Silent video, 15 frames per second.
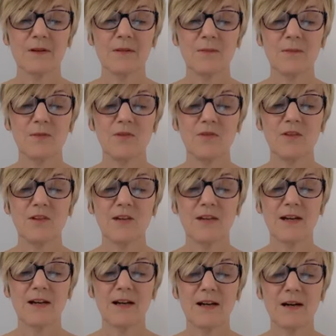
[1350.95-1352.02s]
Moving
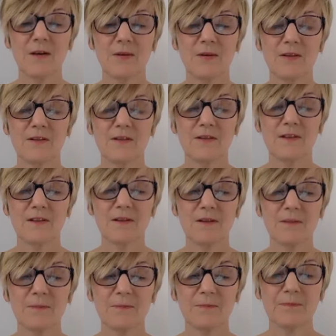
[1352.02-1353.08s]
now into the
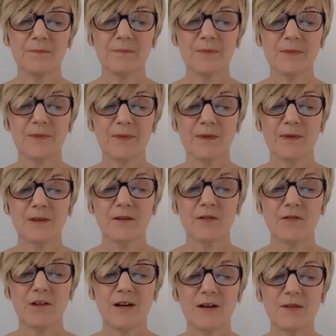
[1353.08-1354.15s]

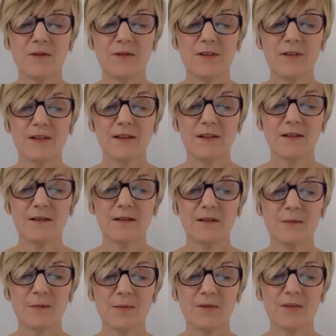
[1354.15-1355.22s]
grounding
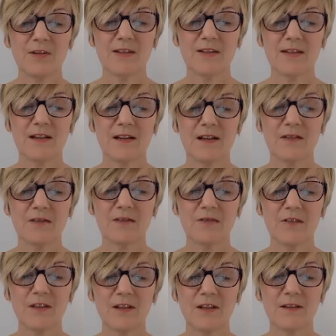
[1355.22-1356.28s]
body scan
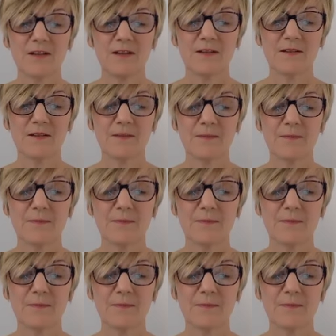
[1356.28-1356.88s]
phase.